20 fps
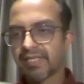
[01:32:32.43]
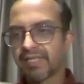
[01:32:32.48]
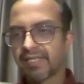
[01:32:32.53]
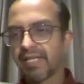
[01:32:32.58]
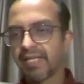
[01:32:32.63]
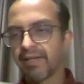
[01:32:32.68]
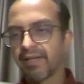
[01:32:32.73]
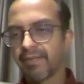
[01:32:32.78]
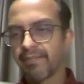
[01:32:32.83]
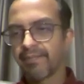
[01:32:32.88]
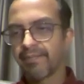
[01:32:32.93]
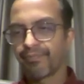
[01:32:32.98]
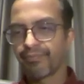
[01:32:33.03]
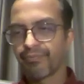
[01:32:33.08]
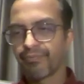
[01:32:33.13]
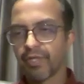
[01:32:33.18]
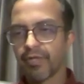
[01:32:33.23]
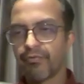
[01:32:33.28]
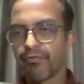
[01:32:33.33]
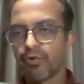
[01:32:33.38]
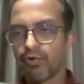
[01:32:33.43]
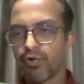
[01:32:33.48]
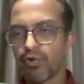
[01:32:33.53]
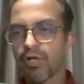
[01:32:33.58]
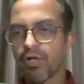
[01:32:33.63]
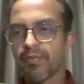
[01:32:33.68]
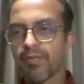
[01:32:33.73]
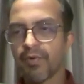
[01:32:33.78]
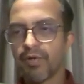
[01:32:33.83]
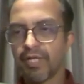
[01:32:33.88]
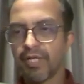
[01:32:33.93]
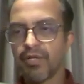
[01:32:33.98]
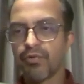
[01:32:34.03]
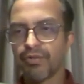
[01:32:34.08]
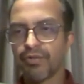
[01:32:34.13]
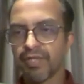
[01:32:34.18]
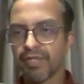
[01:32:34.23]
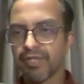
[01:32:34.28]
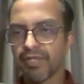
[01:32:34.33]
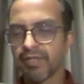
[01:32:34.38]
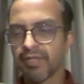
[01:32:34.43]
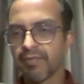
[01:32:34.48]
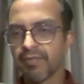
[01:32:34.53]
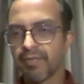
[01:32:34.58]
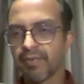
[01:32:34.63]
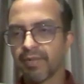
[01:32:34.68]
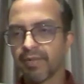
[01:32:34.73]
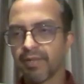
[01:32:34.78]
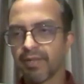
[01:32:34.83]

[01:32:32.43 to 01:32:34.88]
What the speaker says: thing, if you talk about ecosystem,